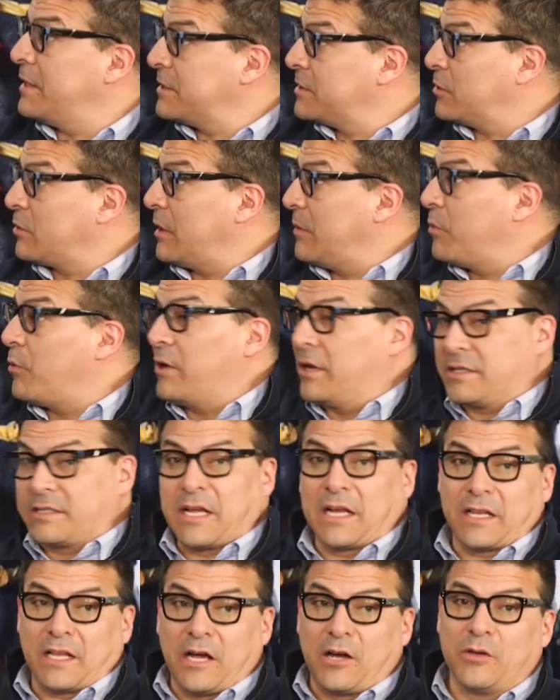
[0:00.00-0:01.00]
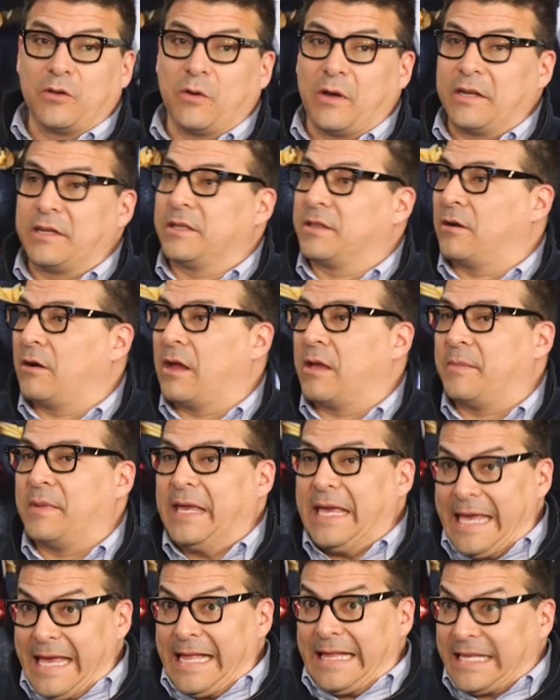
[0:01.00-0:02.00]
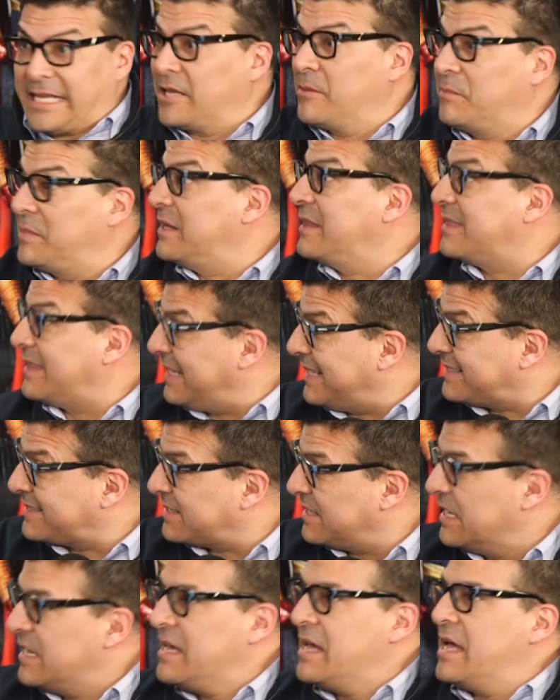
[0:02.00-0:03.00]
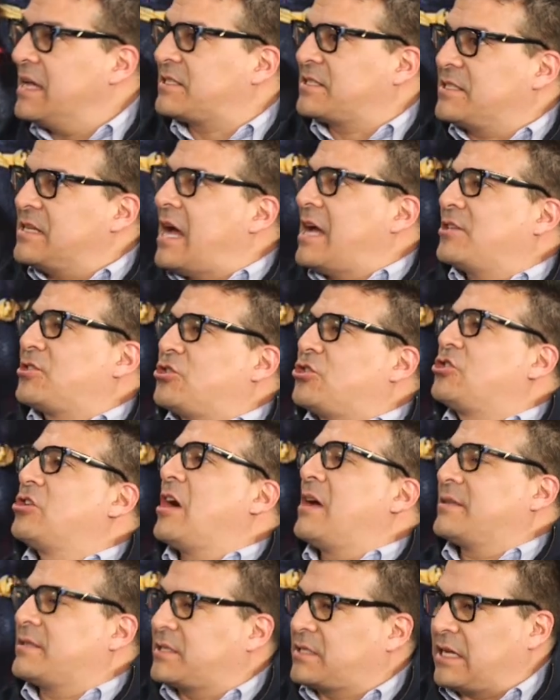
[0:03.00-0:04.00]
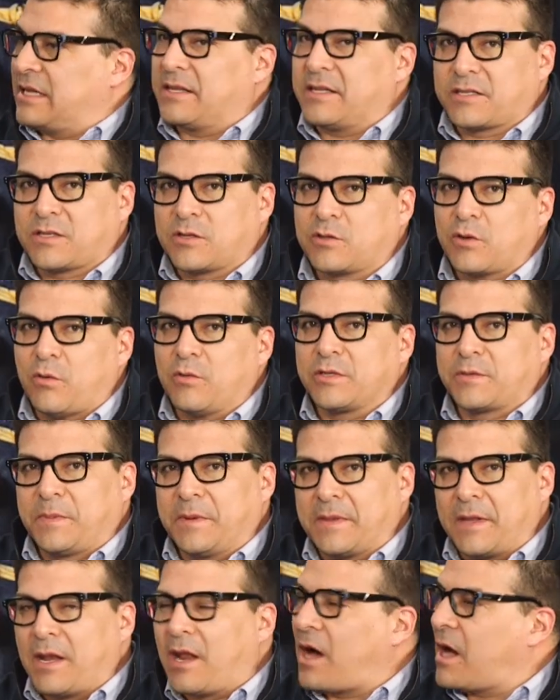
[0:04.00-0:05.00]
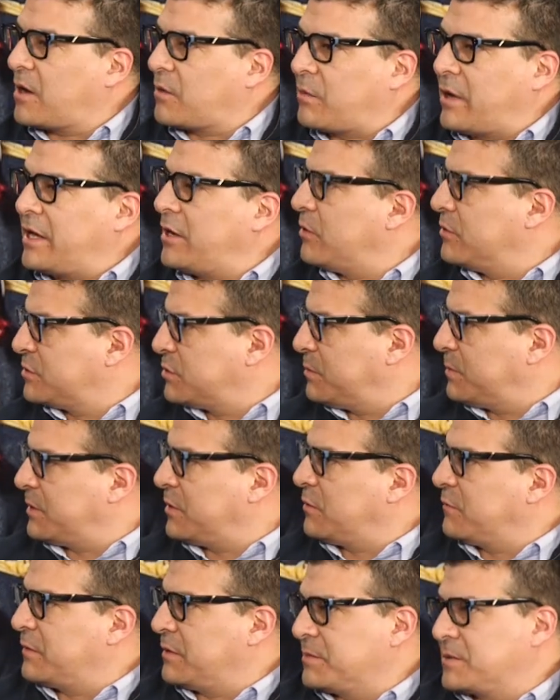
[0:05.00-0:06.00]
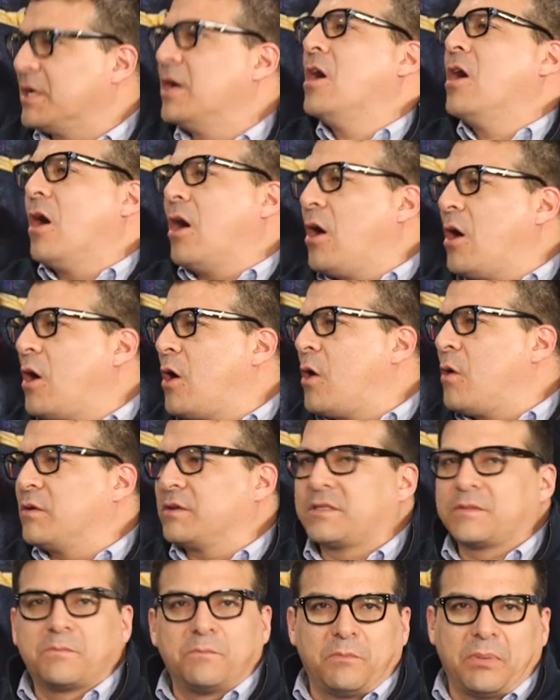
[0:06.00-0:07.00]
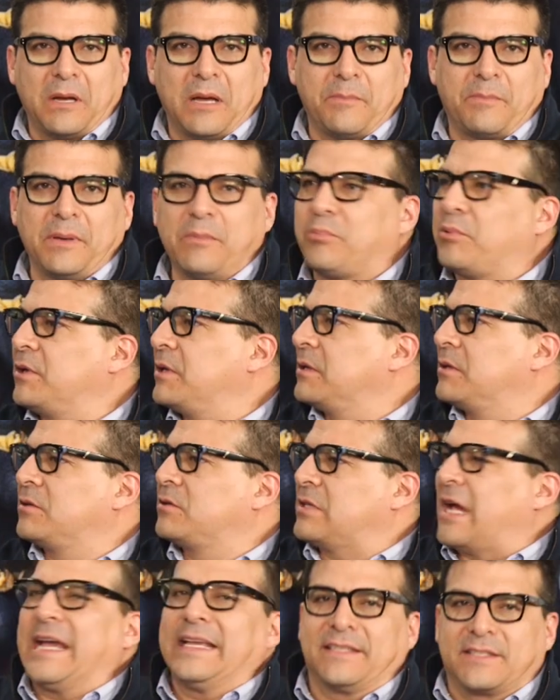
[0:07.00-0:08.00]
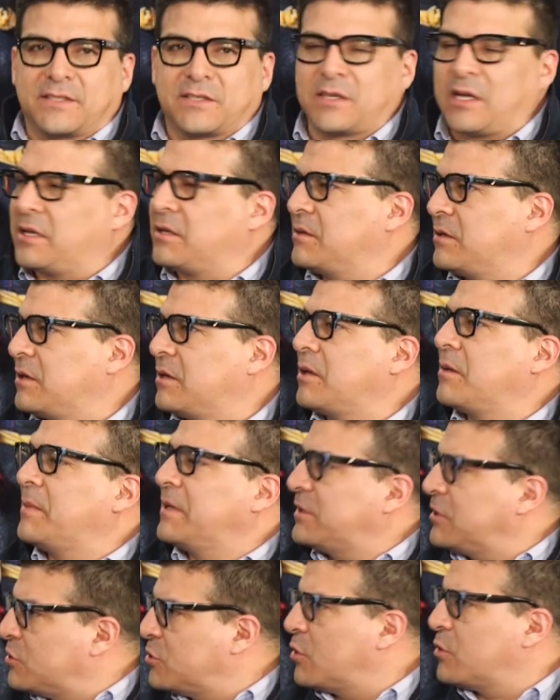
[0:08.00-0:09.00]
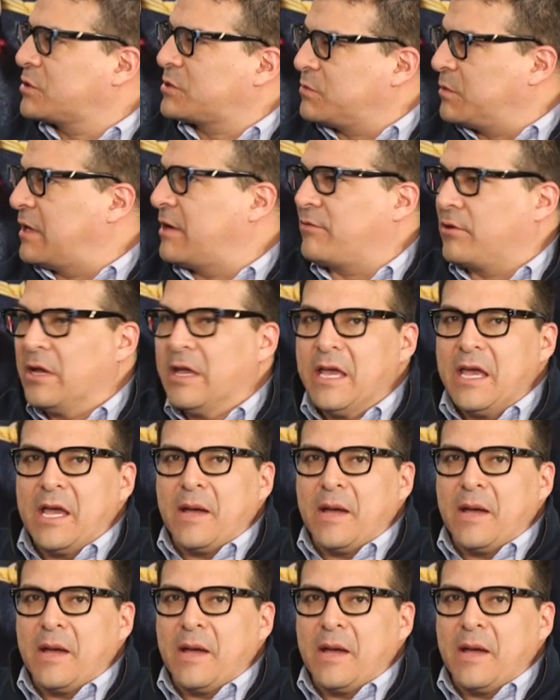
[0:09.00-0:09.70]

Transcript: that's a great point. Exactly how you ended there, Amy. It can be this. It's not just, and this has always been the knock, right, on superhero films. Oh, it's uh, people in tights and they make the jokes or whatever.